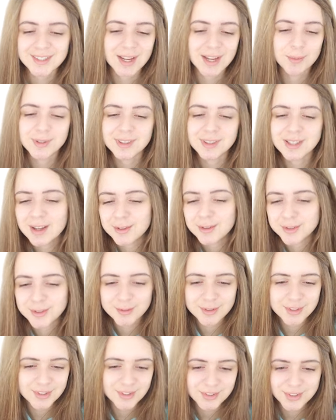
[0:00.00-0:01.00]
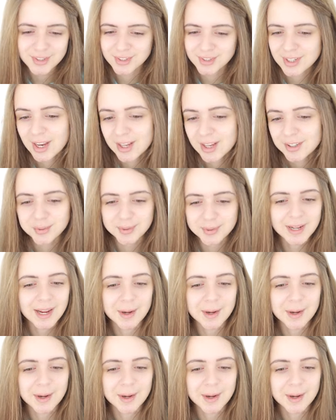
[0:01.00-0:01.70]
I would love to visit this country.